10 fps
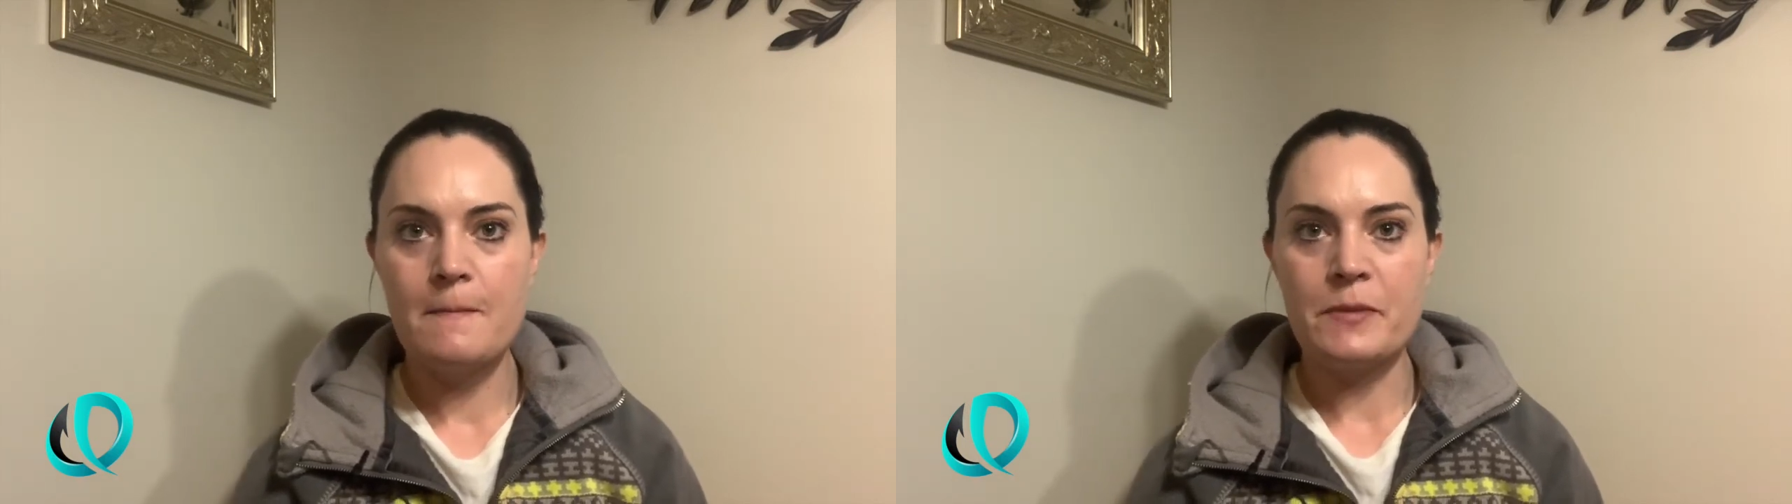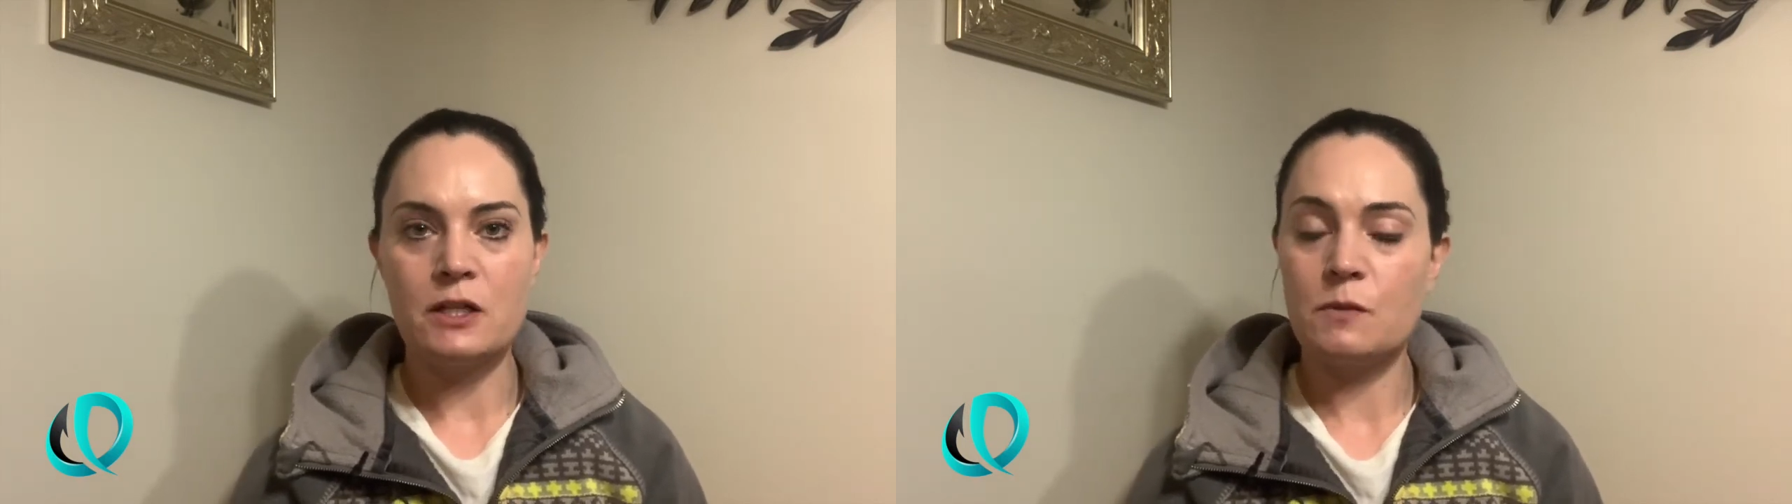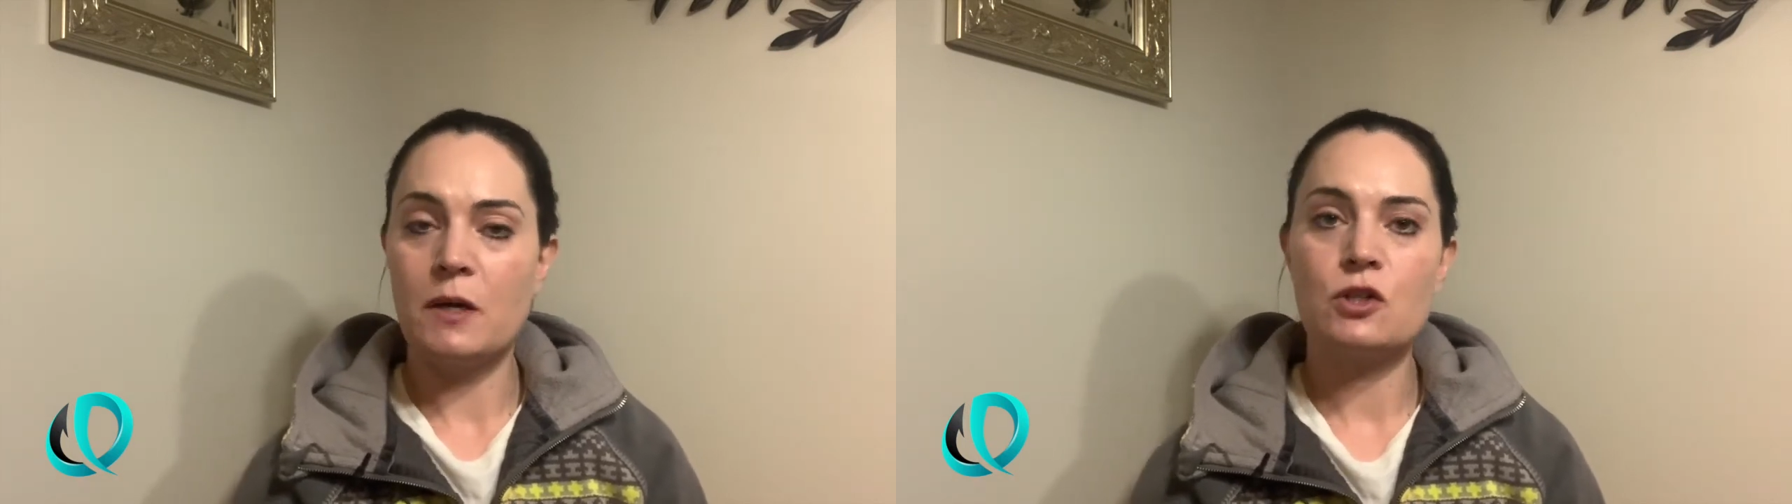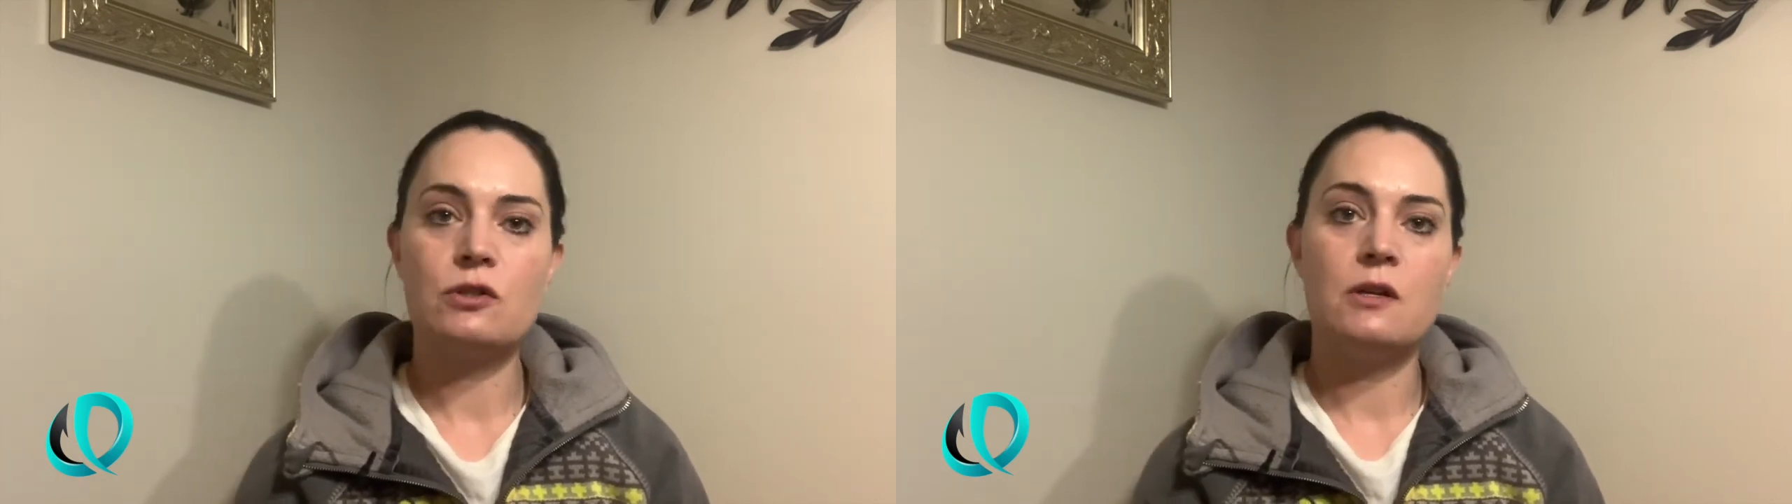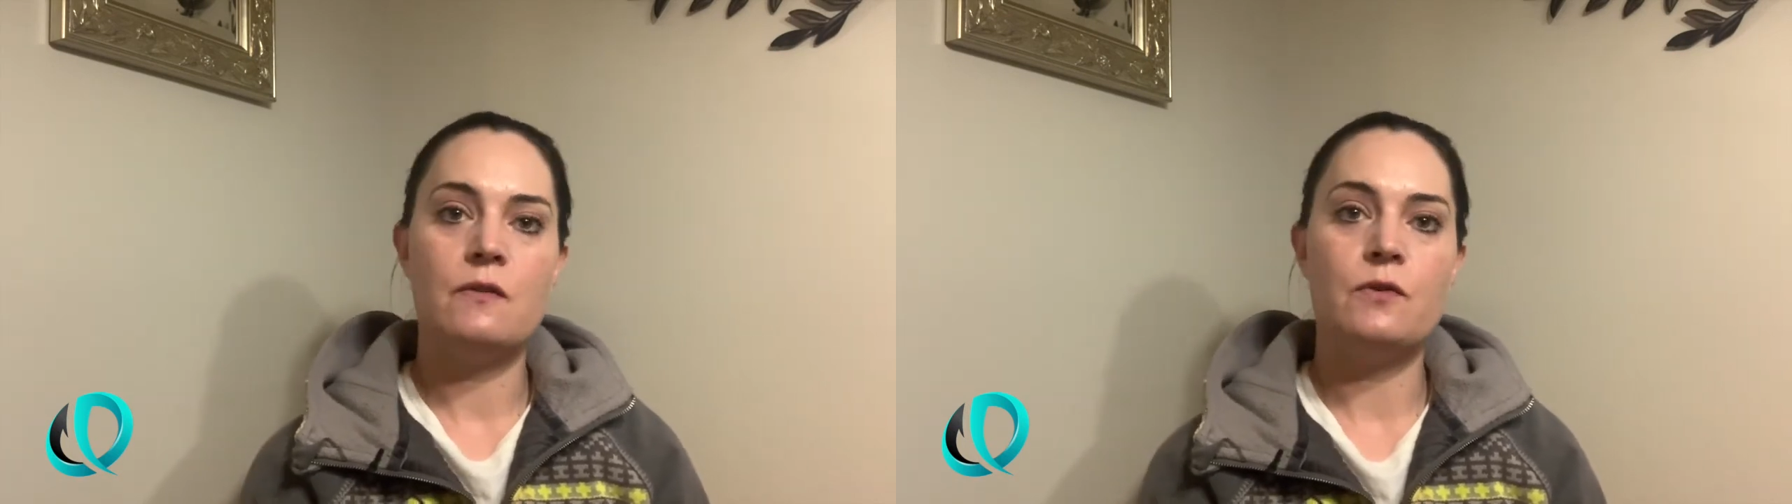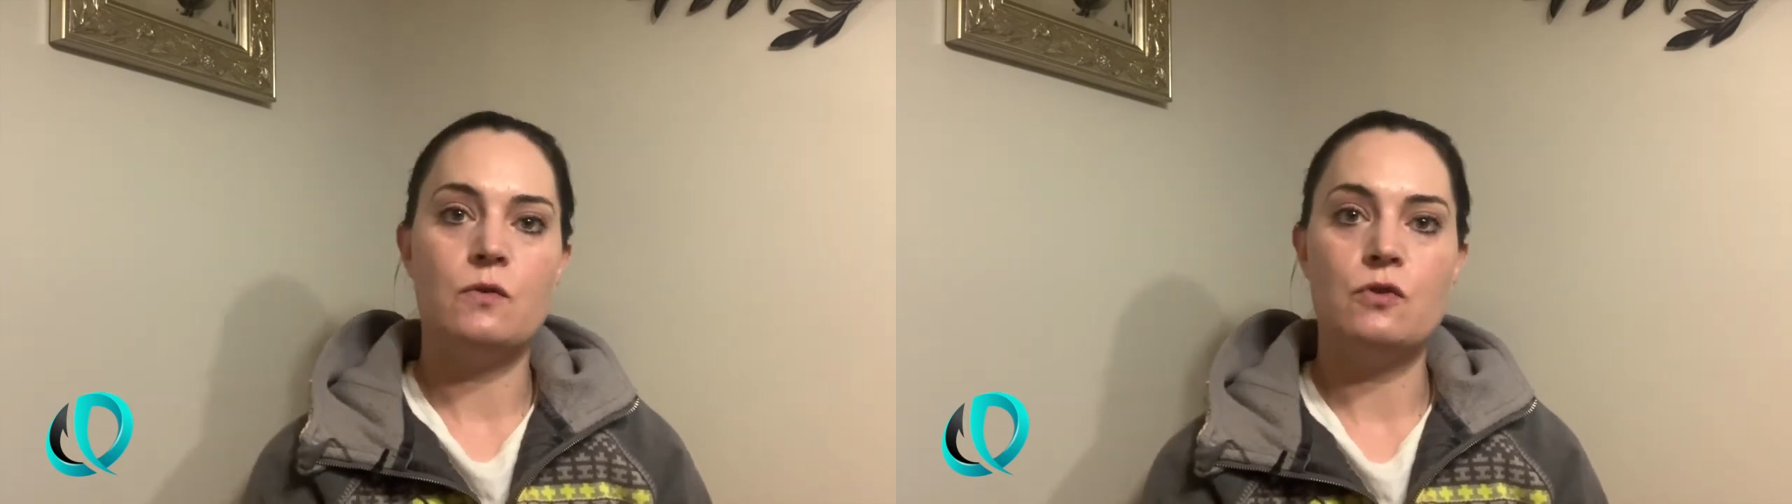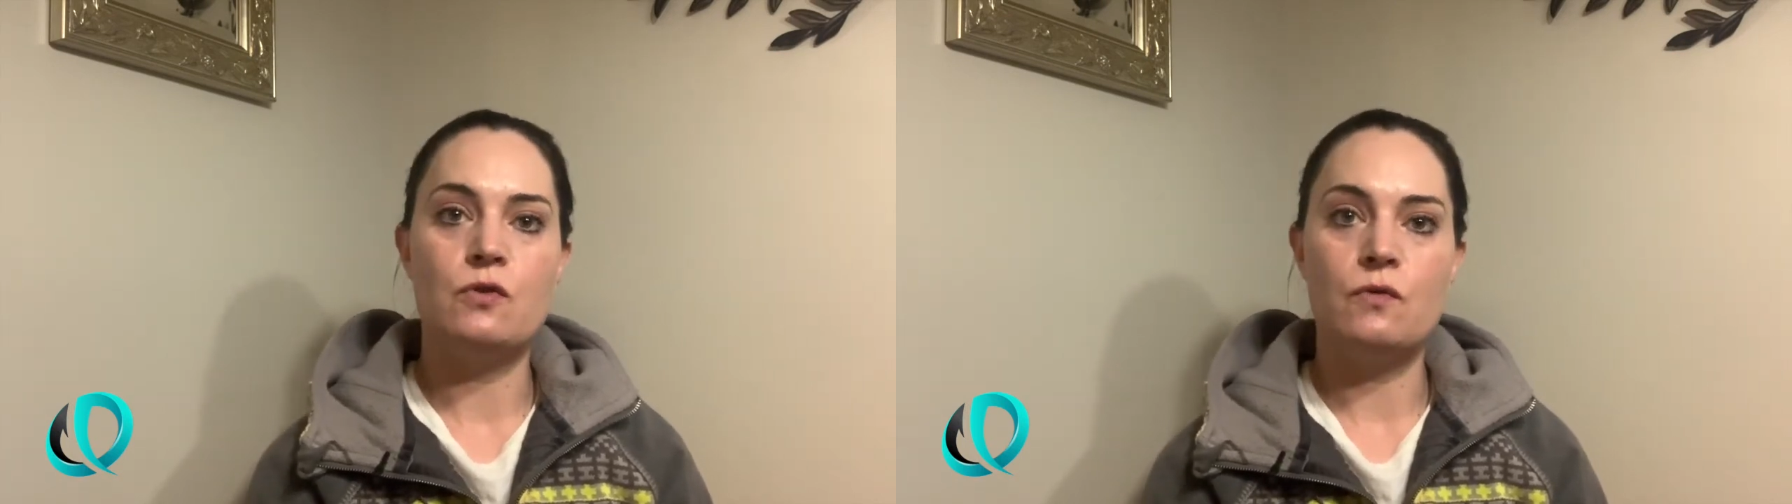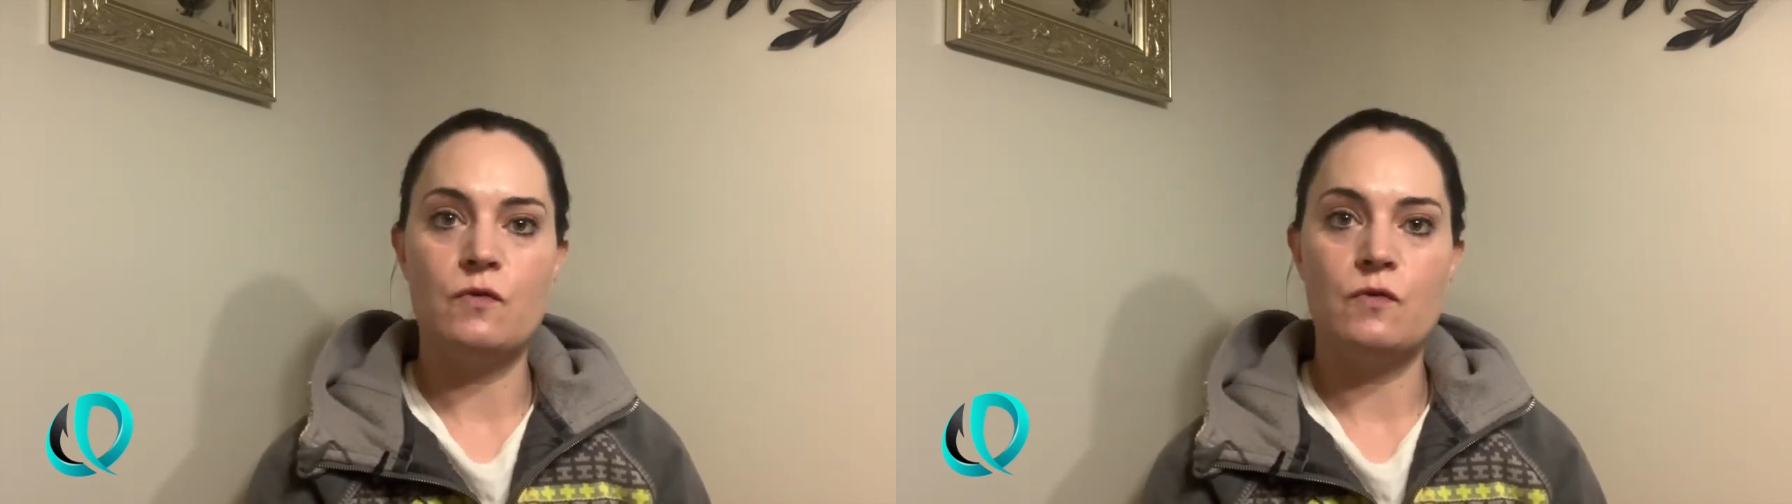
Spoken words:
Especially if you do